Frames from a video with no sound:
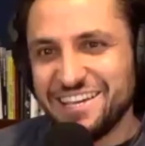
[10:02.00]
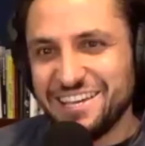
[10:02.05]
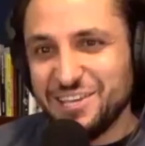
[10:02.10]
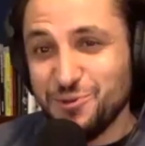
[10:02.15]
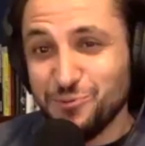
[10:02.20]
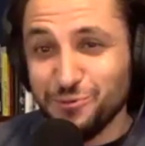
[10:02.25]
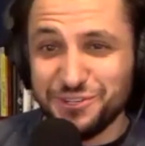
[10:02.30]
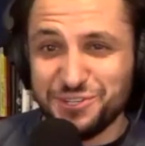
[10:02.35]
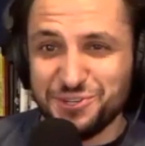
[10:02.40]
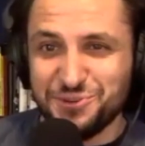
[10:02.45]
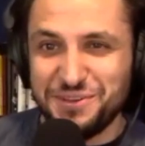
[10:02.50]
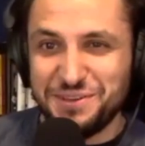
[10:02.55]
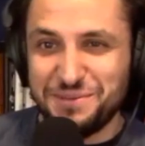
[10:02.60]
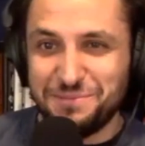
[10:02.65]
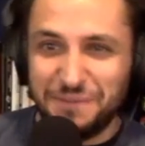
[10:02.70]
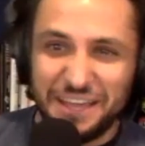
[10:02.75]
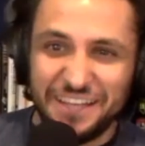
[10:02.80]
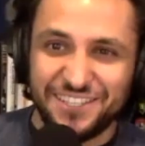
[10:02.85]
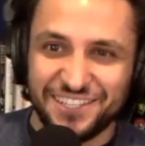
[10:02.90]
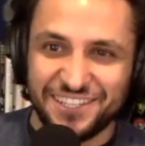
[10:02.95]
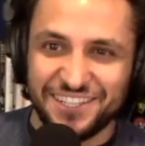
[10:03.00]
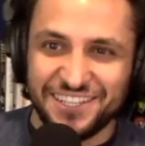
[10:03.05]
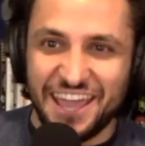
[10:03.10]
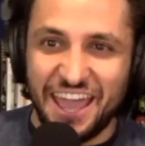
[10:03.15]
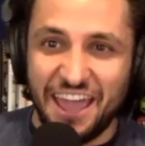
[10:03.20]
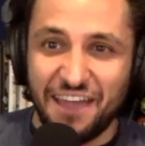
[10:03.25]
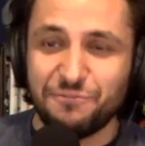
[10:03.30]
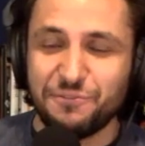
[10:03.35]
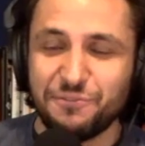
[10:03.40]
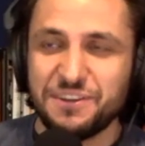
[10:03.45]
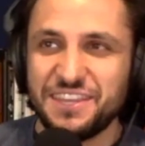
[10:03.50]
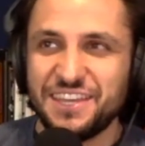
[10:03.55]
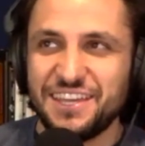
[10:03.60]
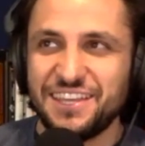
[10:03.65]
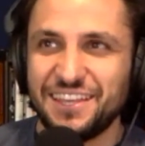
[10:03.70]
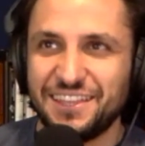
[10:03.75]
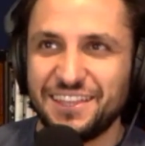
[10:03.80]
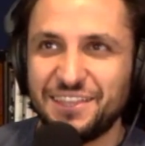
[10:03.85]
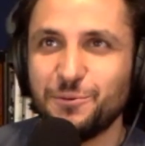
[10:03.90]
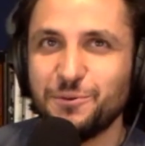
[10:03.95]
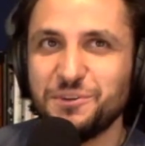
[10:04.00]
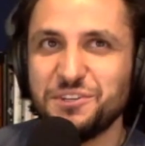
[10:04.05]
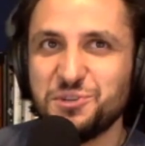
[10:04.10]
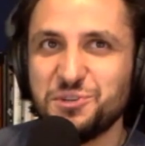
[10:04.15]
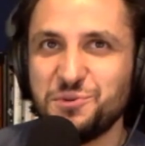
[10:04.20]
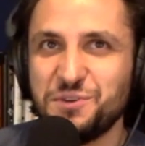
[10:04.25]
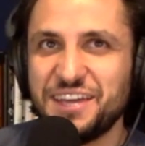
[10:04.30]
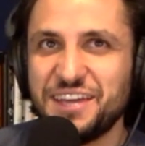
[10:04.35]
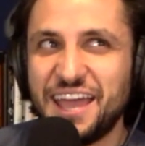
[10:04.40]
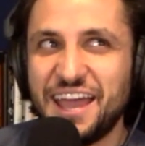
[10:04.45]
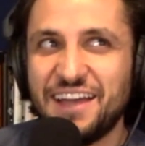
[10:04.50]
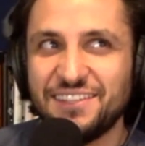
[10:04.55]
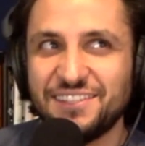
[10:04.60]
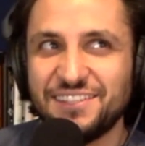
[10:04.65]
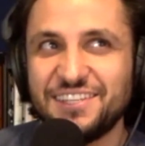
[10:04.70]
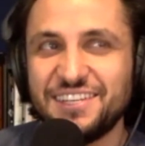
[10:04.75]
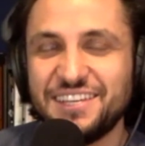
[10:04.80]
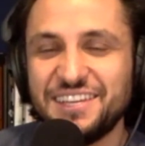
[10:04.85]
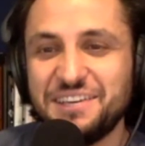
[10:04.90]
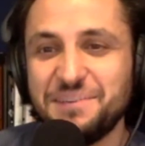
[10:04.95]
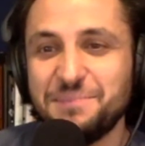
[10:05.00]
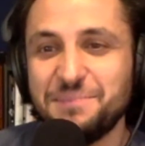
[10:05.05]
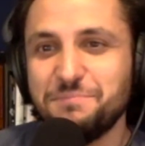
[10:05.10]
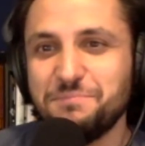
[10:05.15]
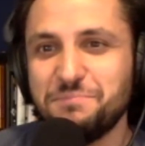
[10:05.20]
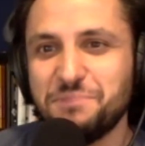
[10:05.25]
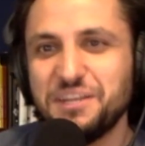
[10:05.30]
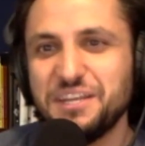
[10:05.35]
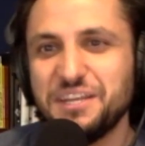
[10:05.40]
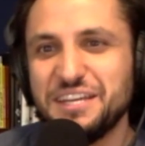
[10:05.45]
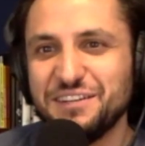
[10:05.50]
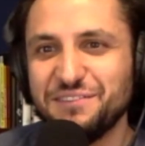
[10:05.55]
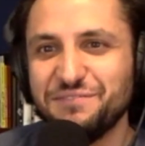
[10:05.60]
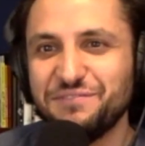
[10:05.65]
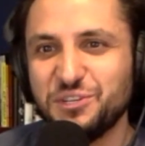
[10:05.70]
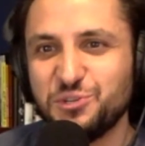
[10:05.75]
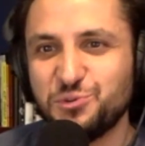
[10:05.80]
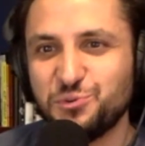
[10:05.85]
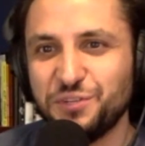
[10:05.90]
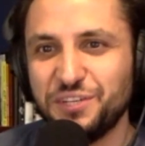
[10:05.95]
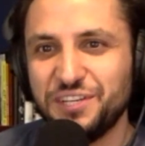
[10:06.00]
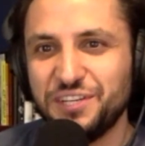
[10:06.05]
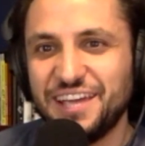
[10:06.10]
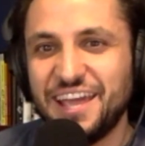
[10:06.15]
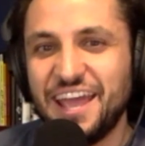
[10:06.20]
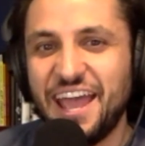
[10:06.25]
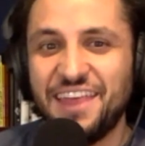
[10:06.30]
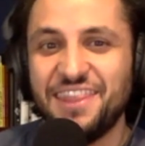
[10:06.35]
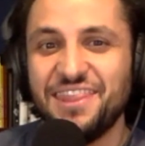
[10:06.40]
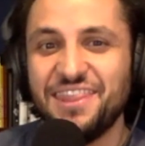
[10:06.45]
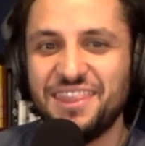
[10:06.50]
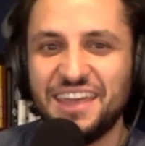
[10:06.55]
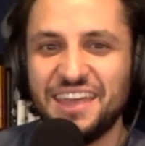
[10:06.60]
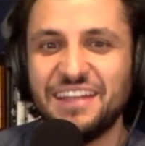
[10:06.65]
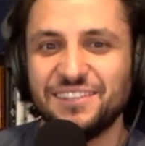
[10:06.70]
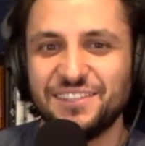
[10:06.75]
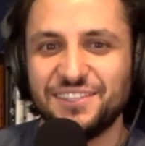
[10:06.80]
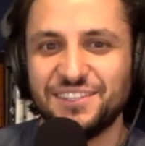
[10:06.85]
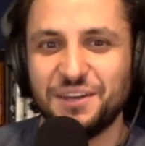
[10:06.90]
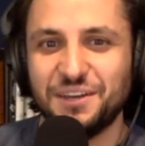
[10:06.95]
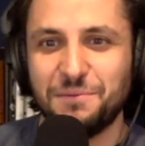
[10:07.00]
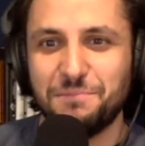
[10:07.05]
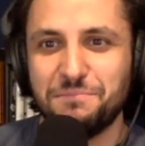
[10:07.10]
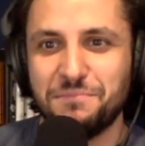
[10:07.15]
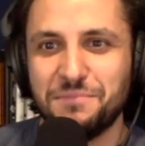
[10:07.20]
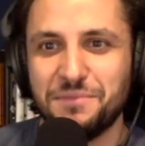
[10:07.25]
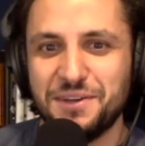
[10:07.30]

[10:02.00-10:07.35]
you were doing basically everything that they were doing as a team, but individually, and then some.